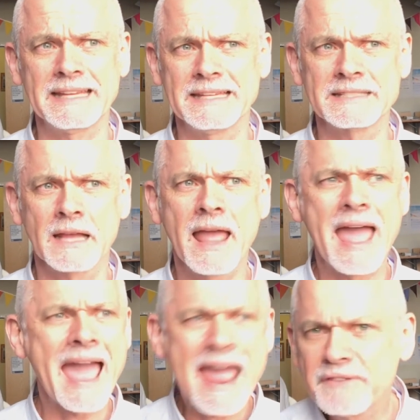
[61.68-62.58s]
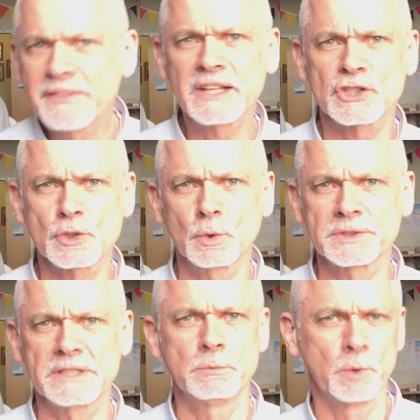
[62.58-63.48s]
is everything's
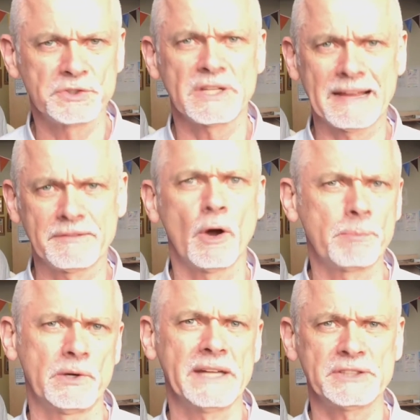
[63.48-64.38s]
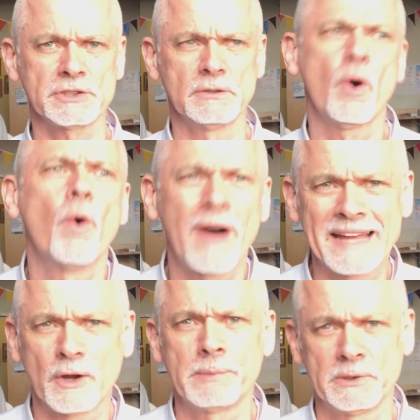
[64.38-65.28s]
sorted once you have the operation or
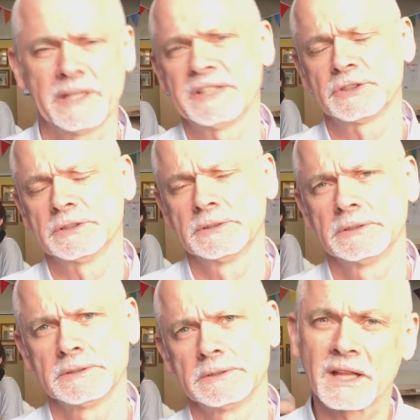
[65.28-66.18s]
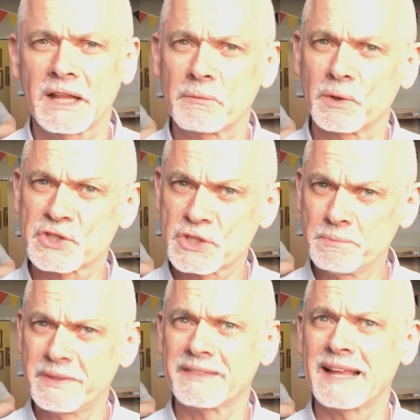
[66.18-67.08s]
an operation. Well,
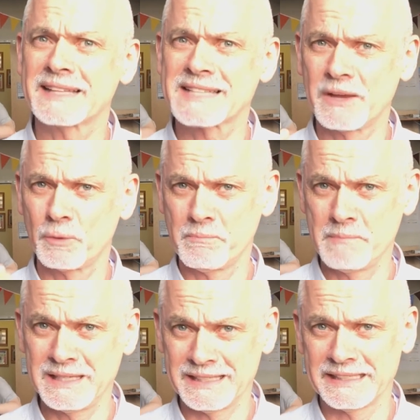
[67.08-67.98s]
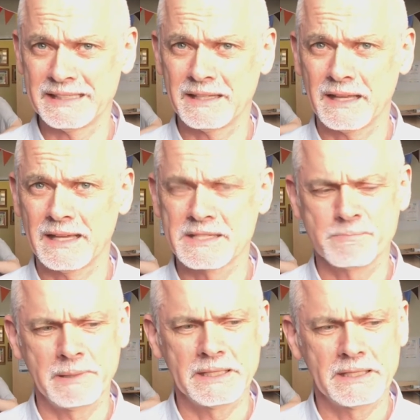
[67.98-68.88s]
something that's helped me has
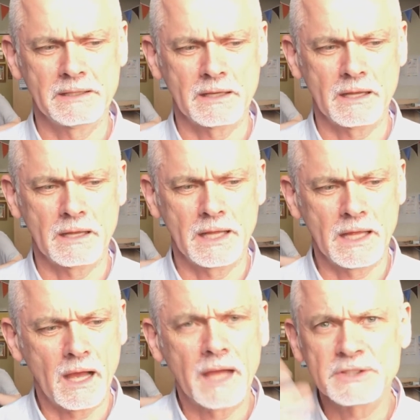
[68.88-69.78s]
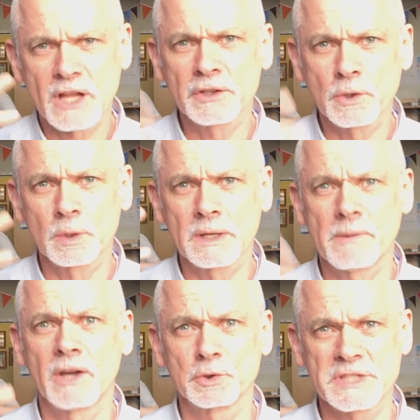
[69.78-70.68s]
been, I call it
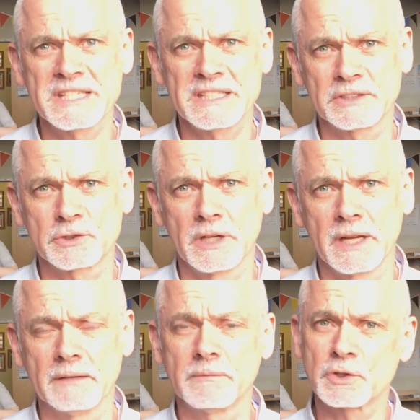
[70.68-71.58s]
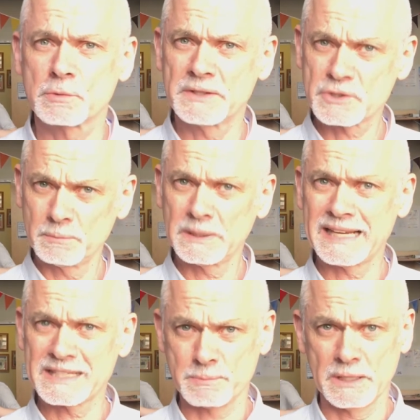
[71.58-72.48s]
my autistic trait, because when somebody
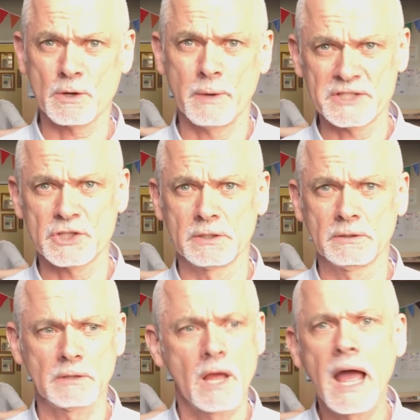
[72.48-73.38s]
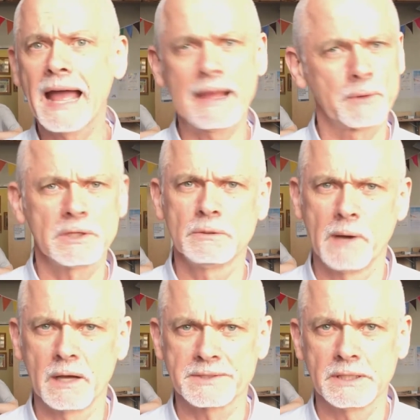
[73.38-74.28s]
asks me a question, how are you,
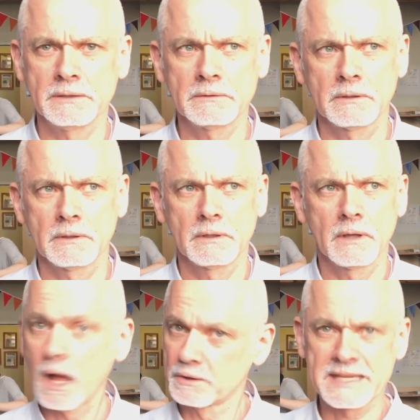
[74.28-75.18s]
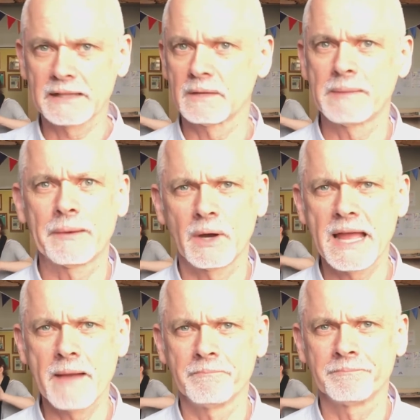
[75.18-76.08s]
Martin? I'll tell them how I
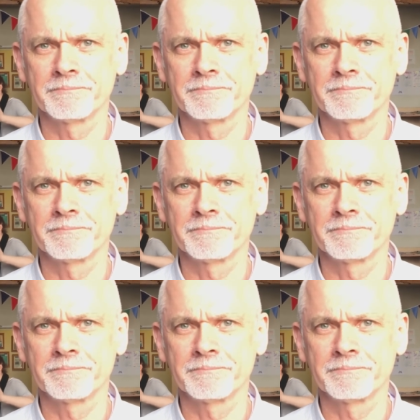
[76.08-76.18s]
am.